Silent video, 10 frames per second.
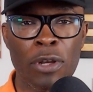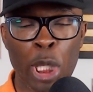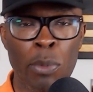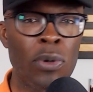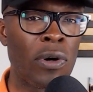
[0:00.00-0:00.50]

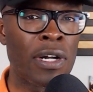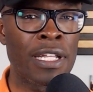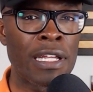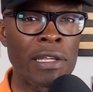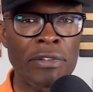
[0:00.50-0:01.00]
Kimmel on
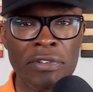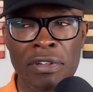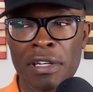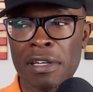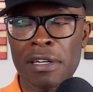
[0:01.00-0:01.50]
his
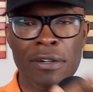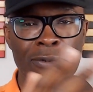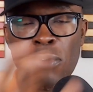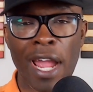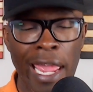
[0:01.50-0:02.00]

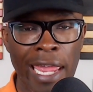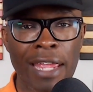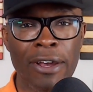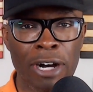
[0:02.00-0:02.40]
rag